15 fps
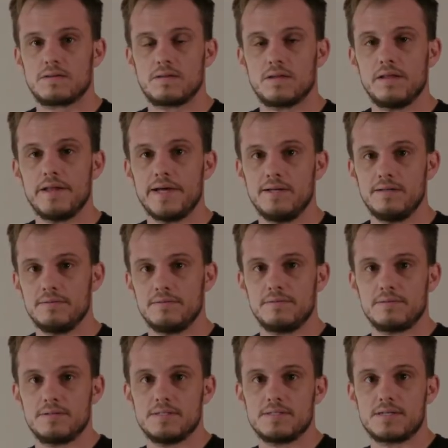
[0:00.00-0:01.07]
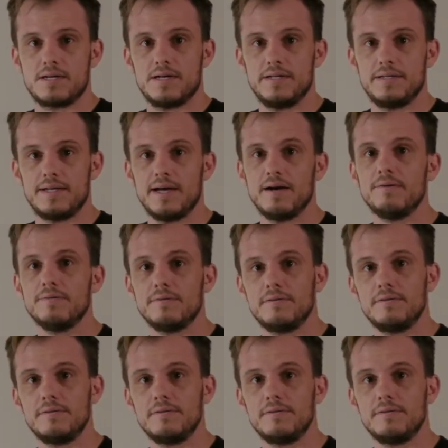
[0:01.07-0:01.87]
the light is cut down.